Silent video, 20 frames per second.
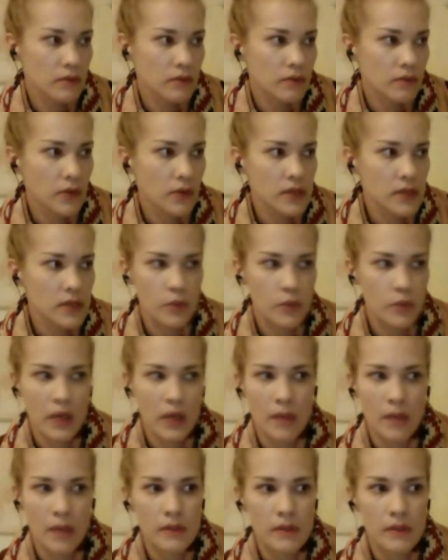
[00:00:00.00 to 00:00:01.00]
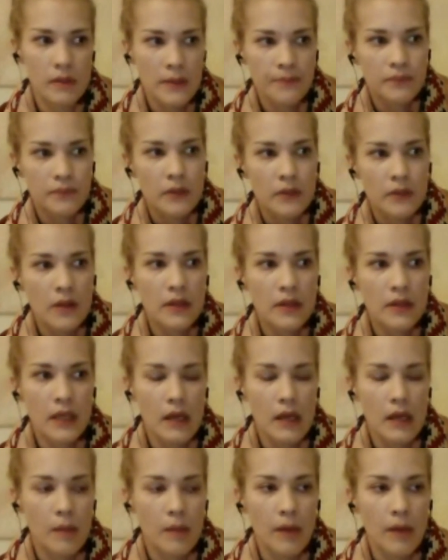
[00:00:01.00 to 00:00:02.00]
For instance, when I'm
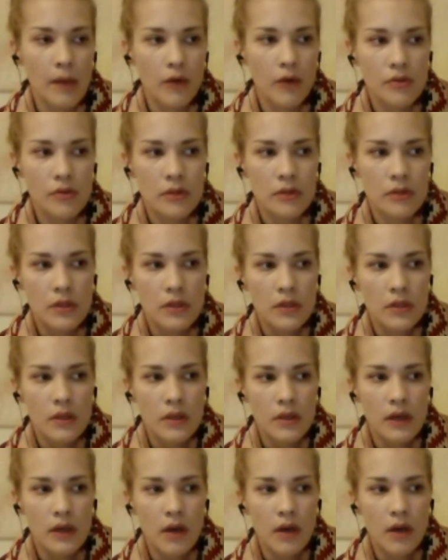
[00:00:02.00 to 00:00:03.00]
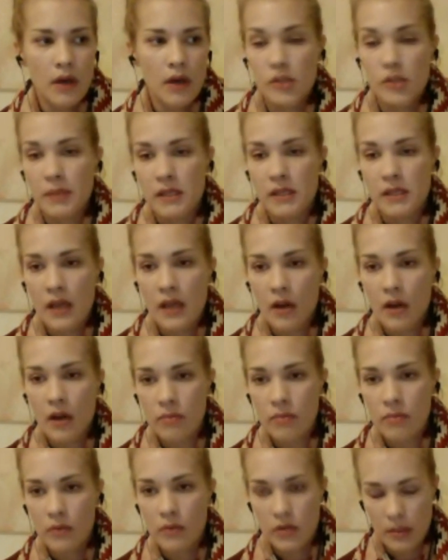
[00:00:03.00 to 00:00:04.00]
thinking about hospice
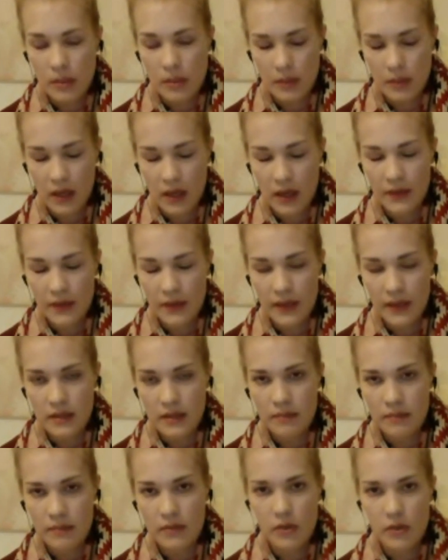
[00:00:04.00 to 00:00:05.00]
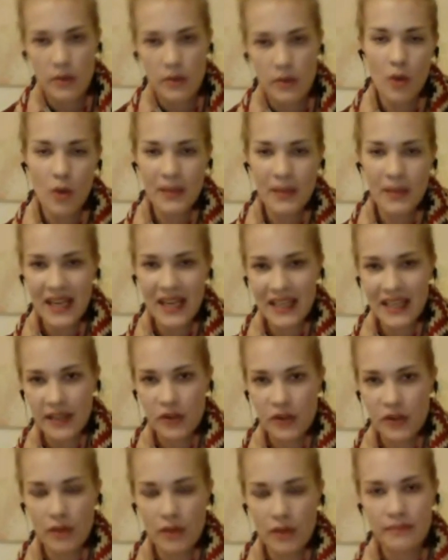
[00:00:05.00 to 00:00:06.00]
care or something like that. So now I'm getting
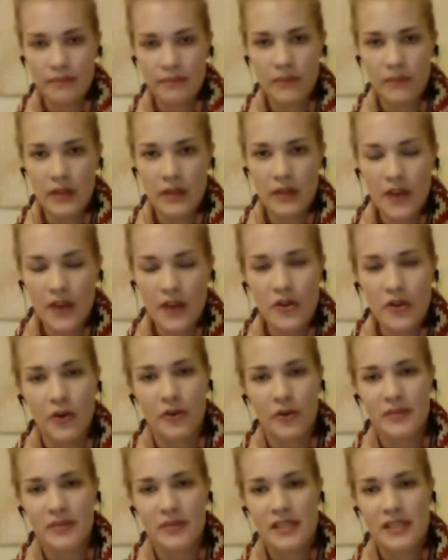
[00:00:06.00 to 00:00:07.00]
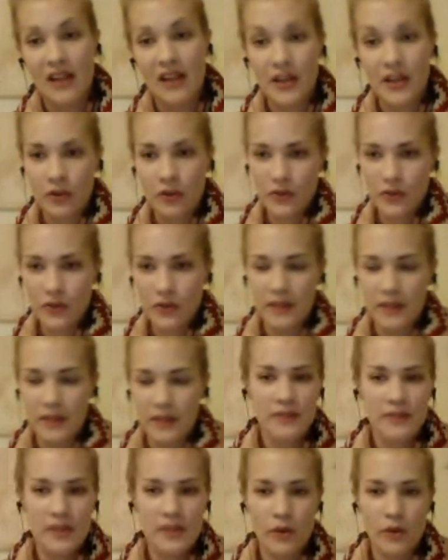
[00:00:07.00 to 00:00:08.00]
the other side of it.
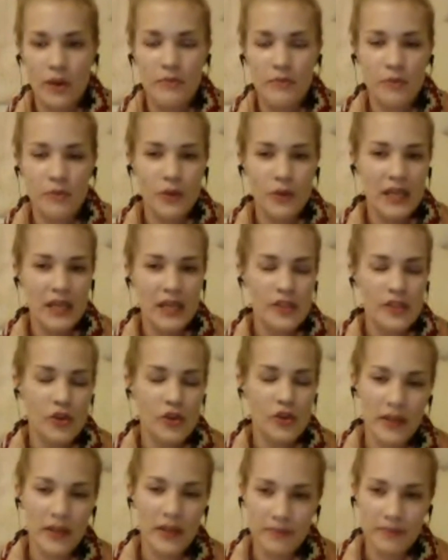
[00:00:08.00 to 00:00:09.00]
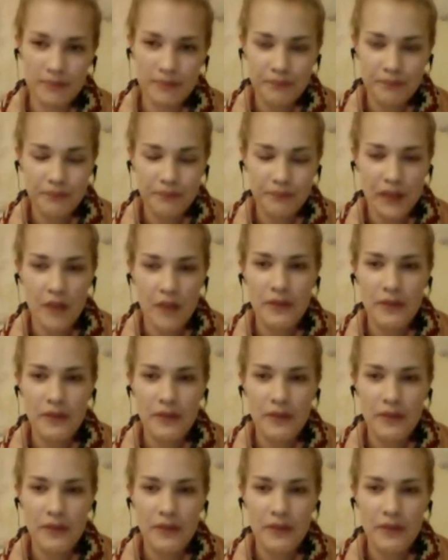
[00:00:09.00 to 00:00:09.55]
So I'm really enjoying. I